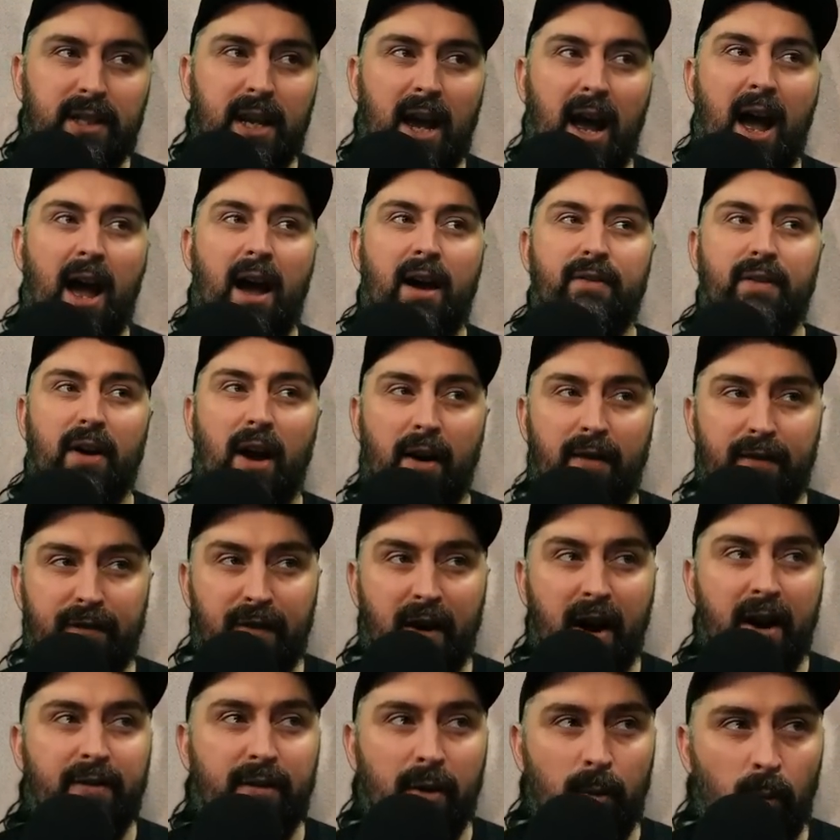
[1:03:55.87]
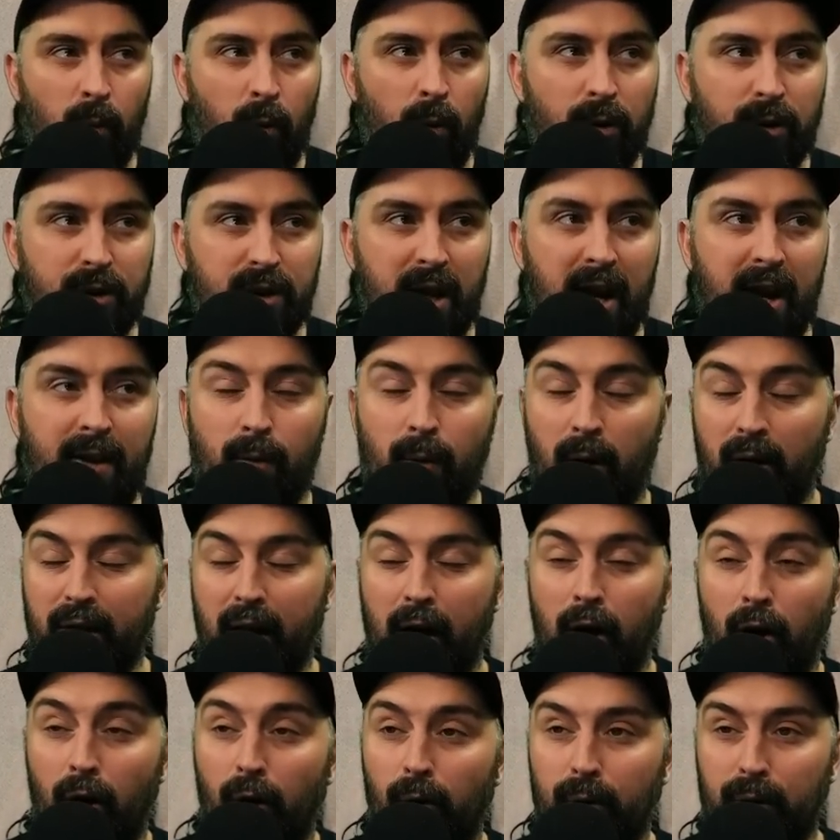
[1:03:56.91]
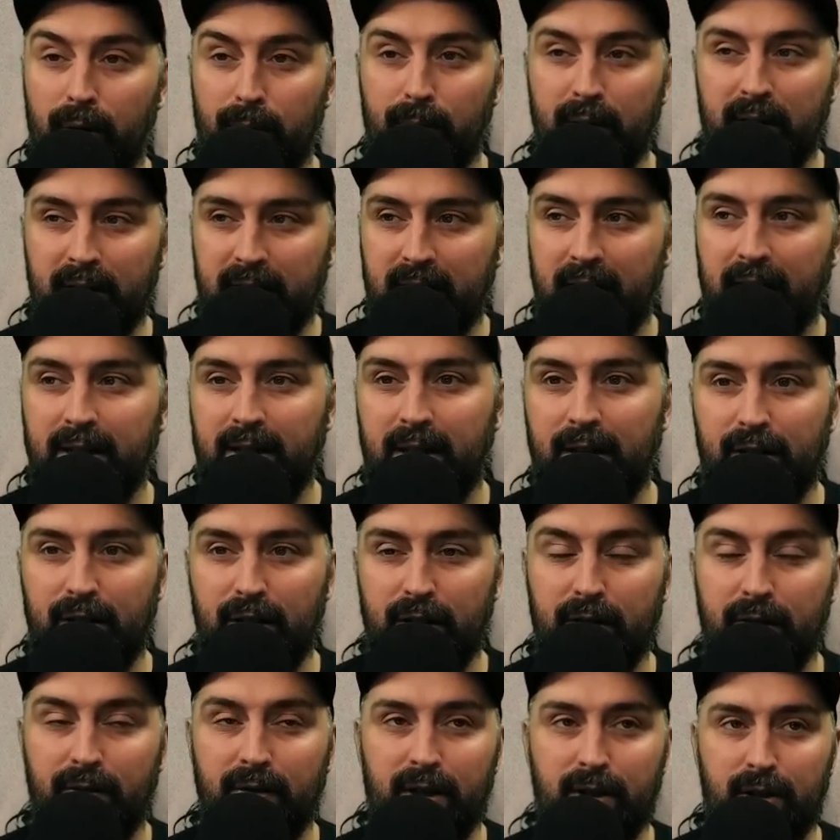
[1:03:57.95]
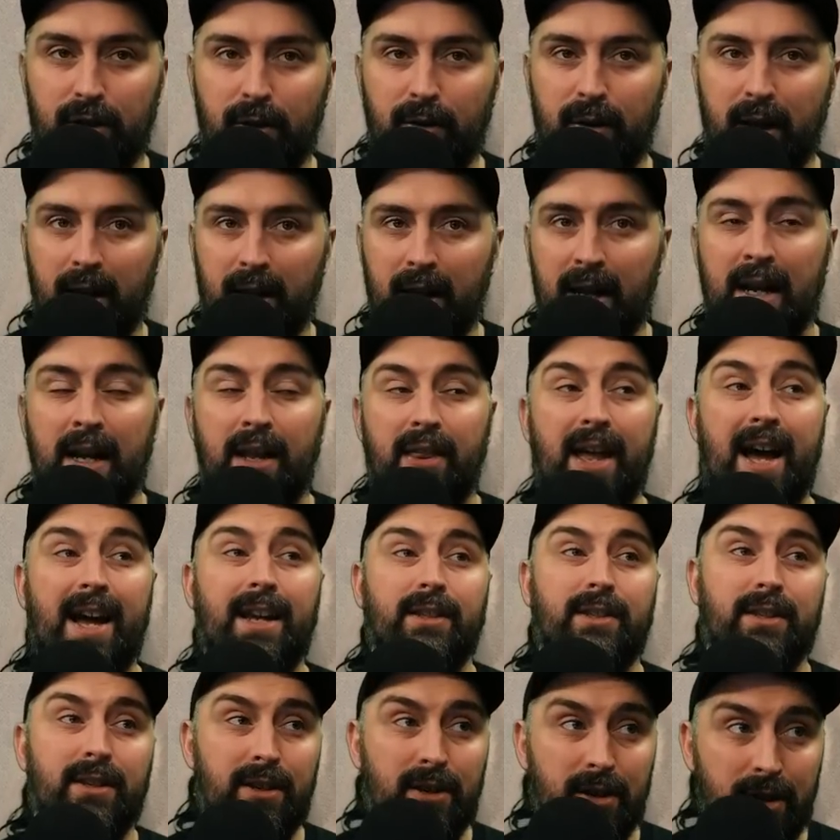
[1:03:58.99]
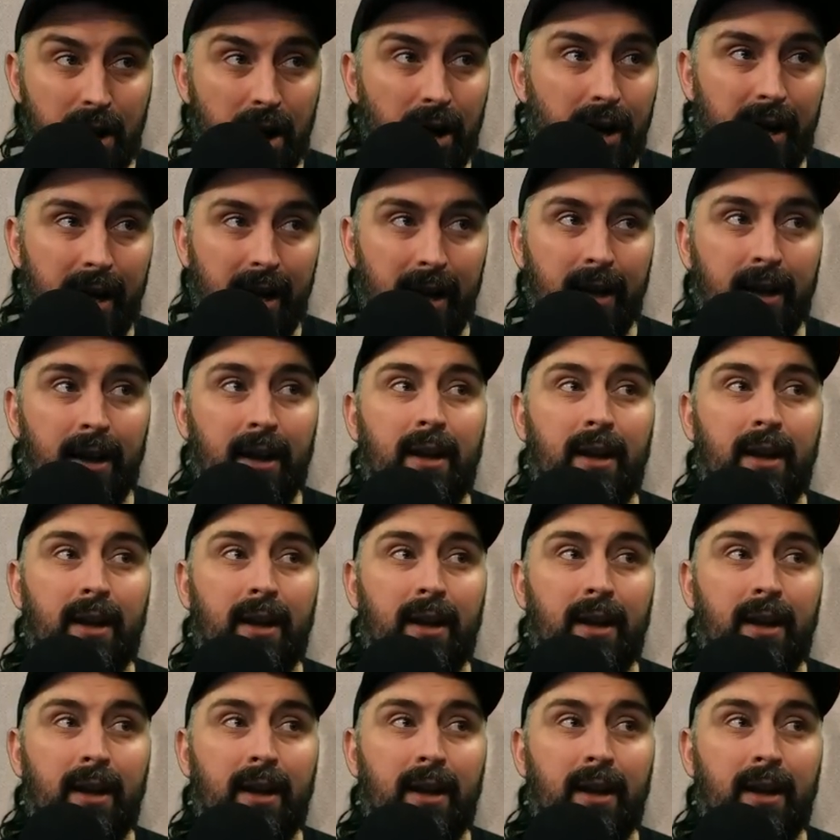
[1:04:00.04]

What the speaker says: have a 5-up ward save while they're wholly within 6 inches of this unit. That's nutty.